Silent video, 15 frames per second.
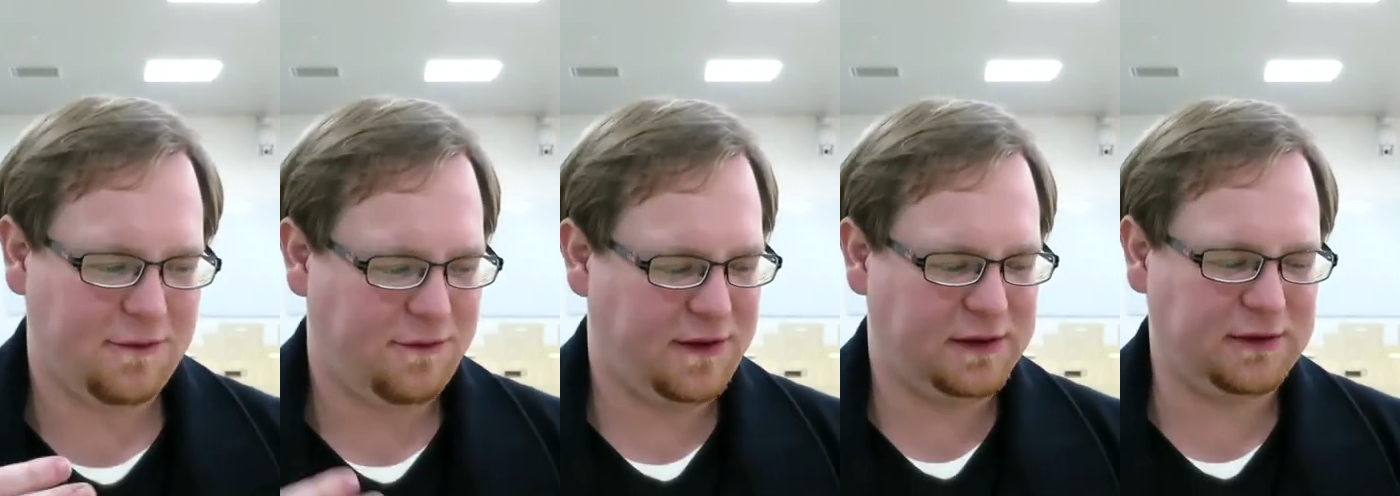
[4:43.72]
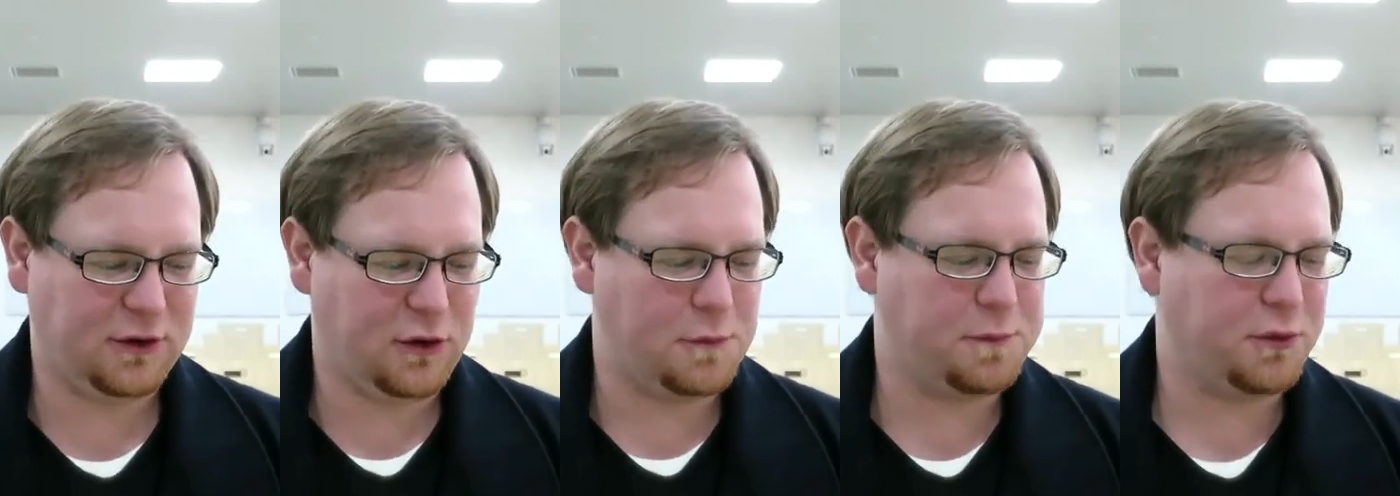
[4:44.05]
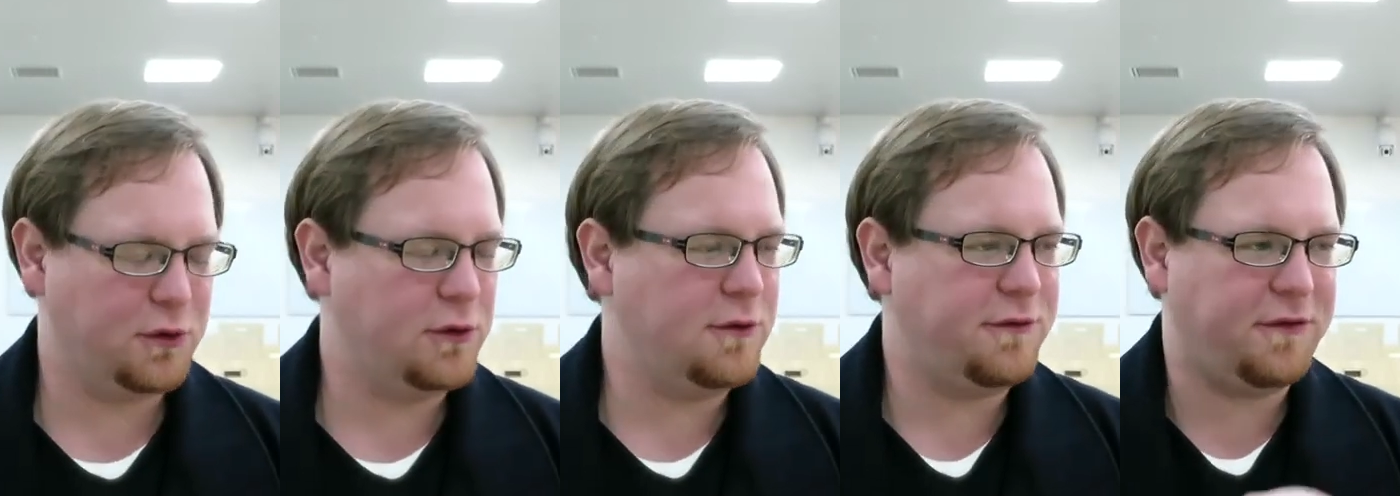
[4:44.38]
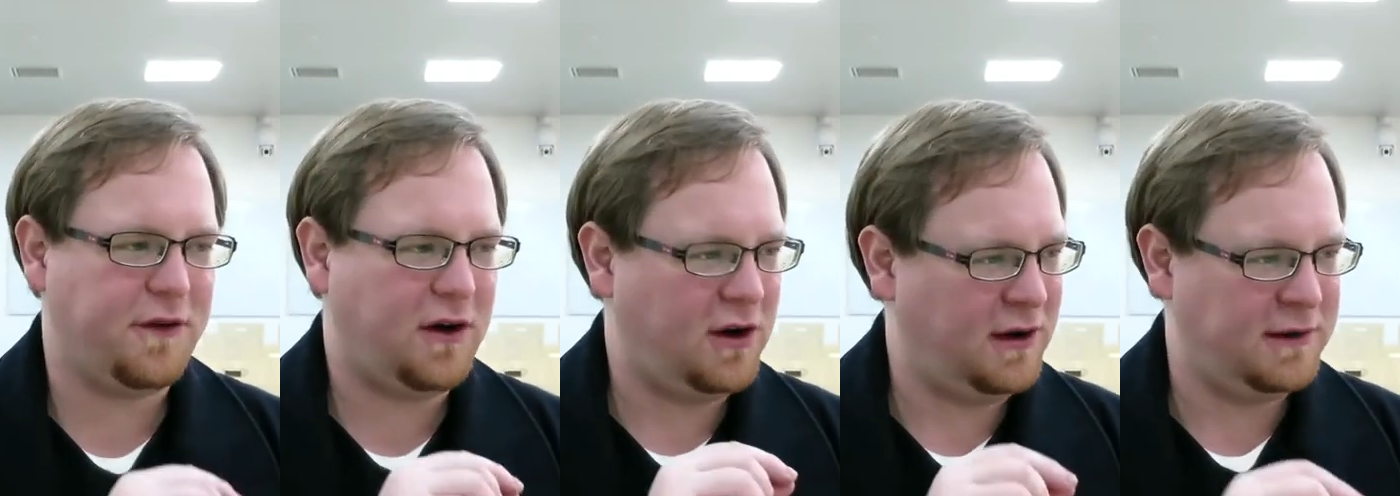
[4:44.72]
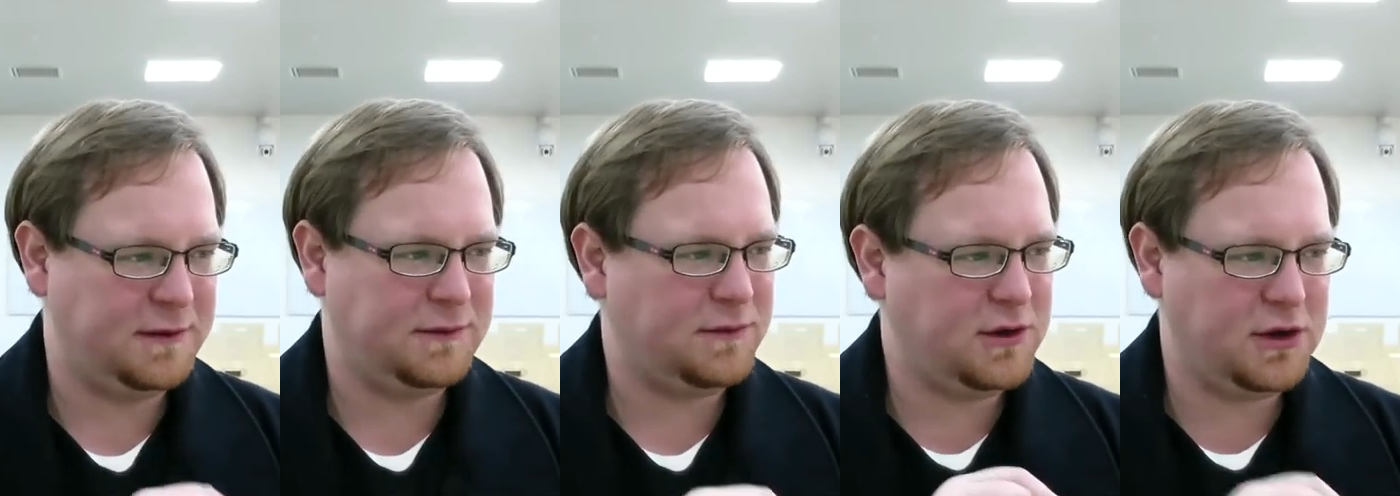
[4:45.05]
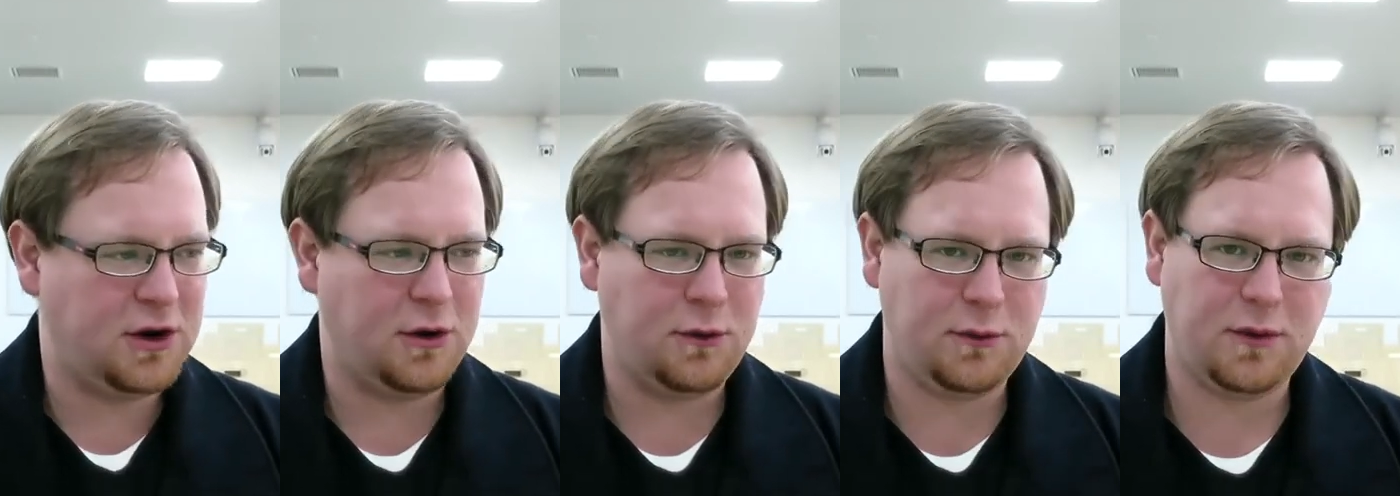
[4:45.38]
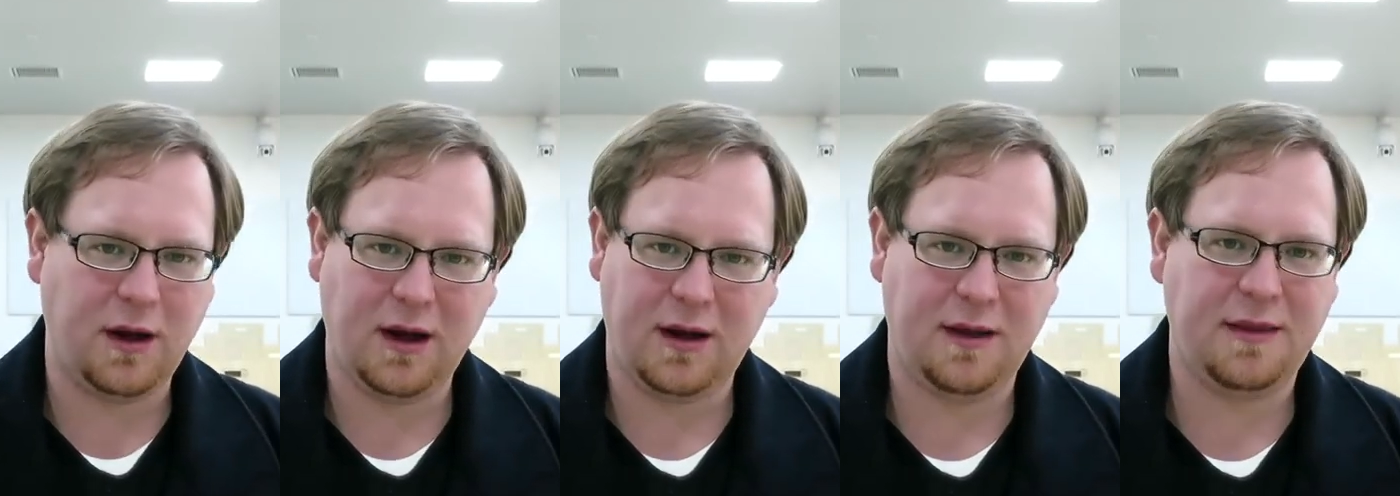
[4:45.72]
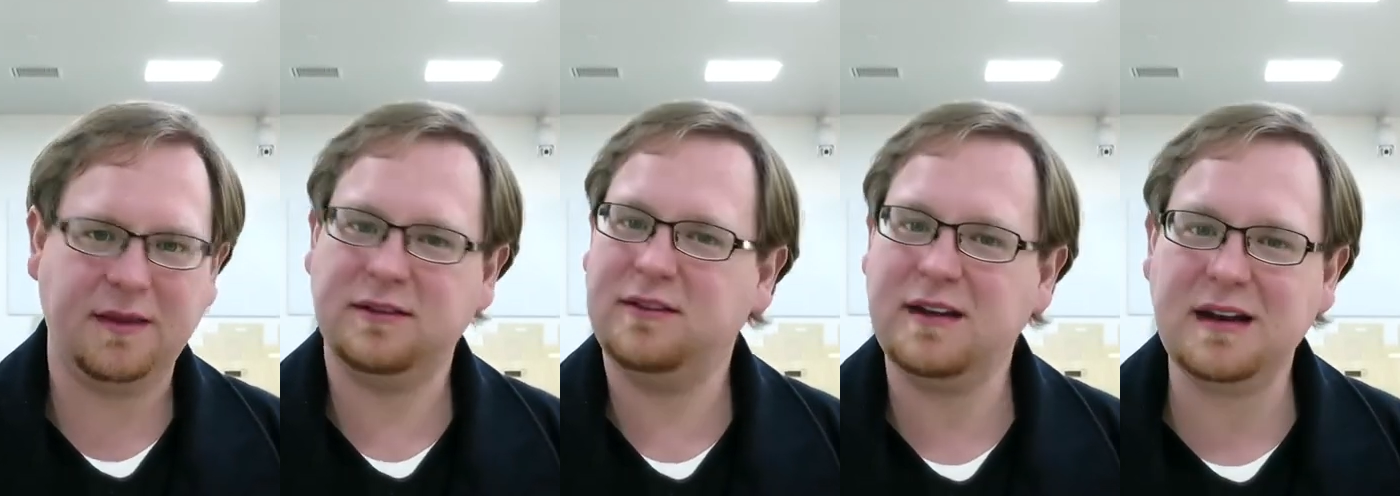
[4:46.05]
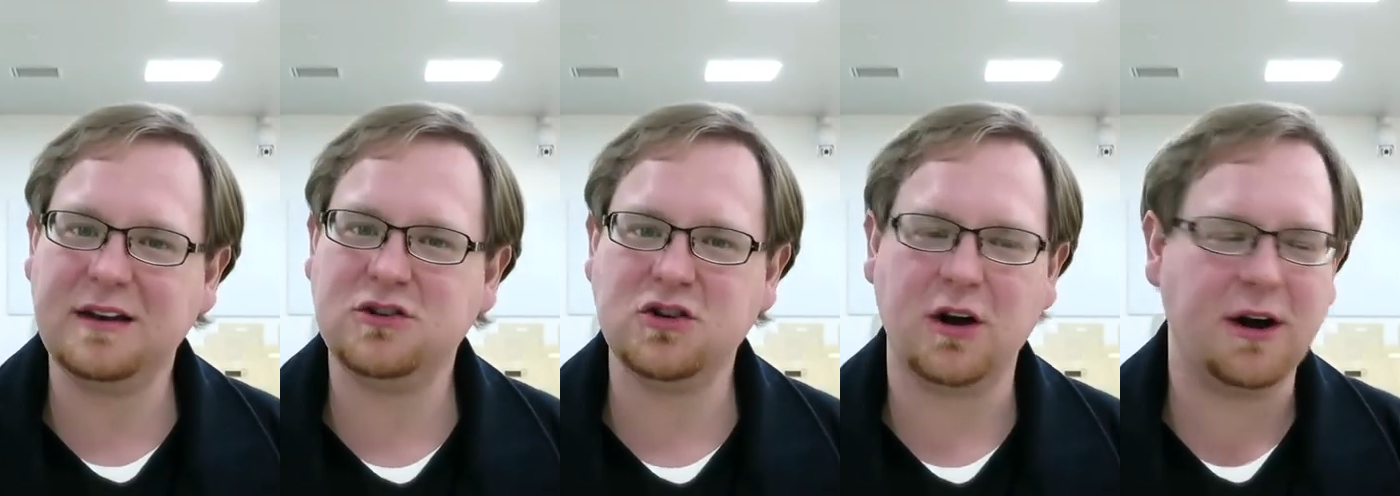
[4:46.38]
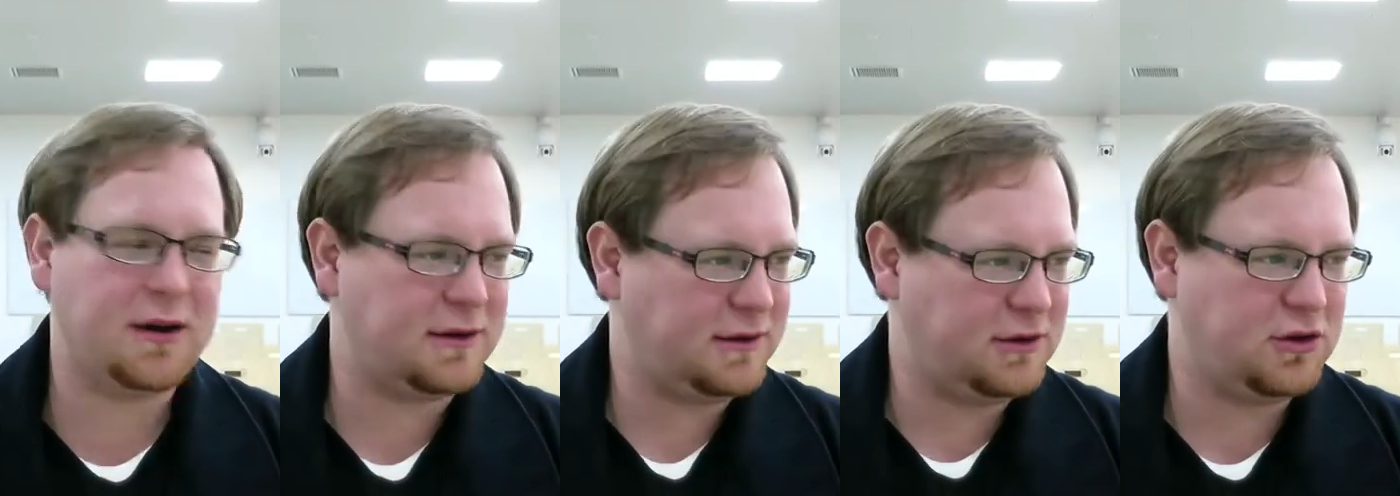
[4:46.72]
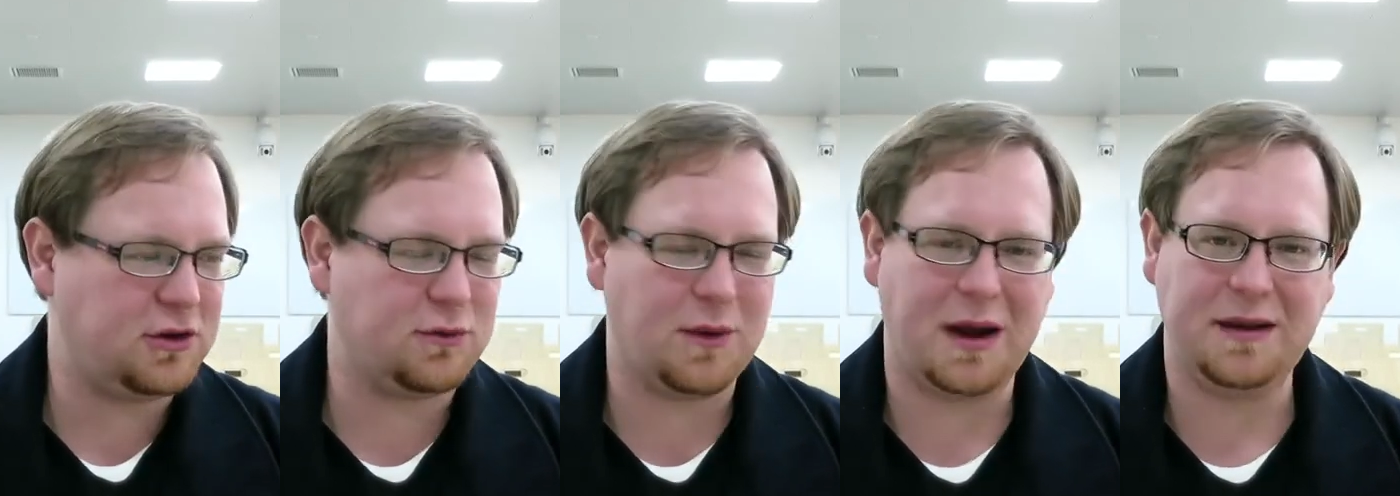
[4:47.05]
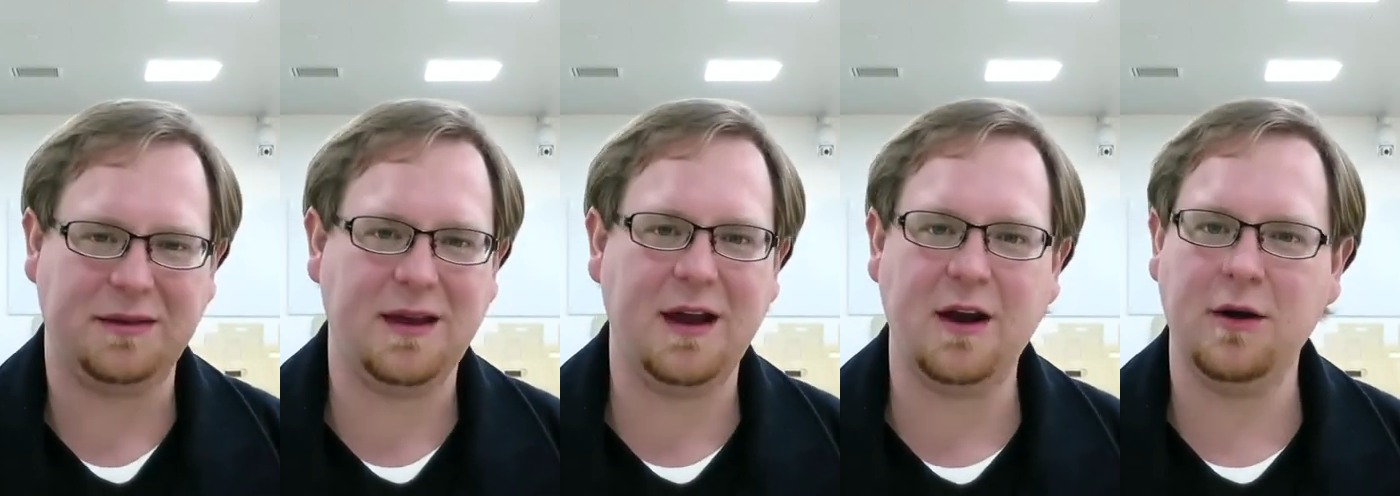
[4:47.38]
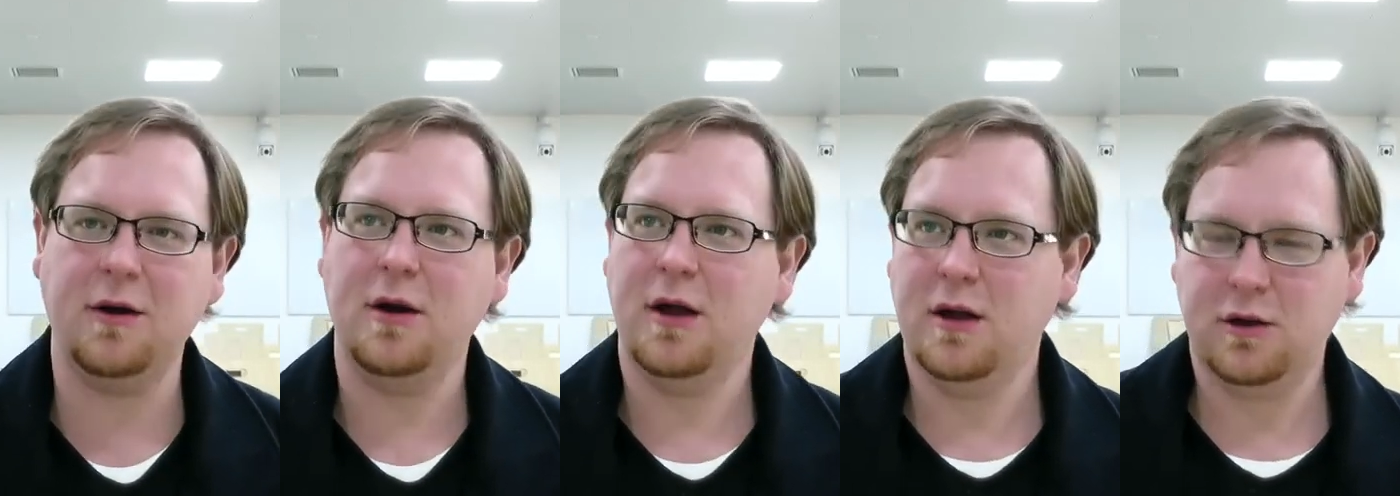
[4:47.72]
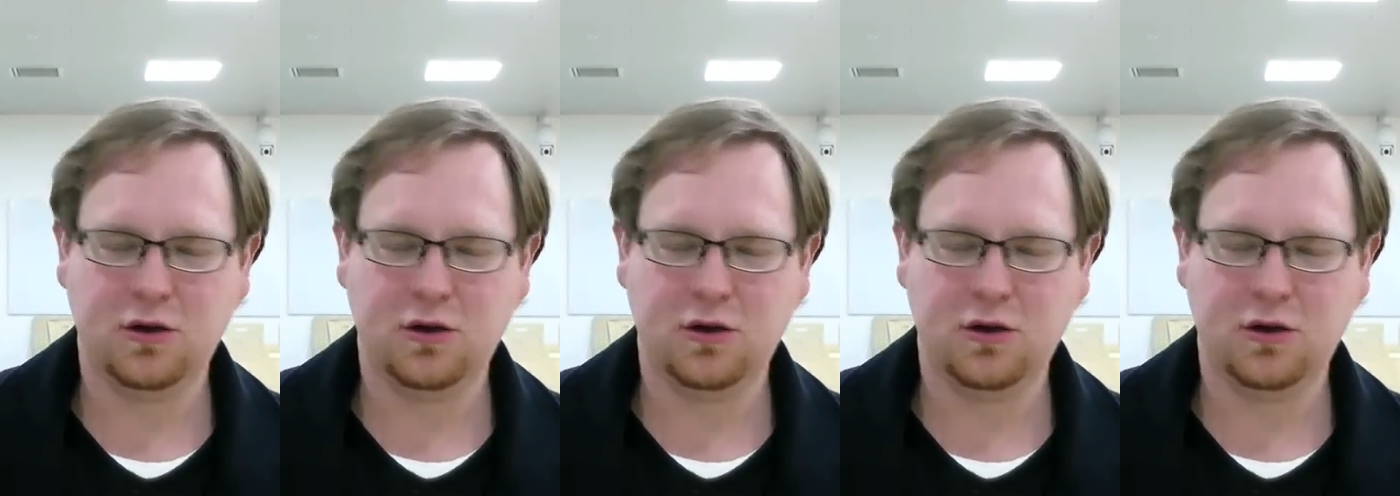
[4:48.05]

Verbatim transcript: physical proof on, you know, uh, the seating chart that you can write there.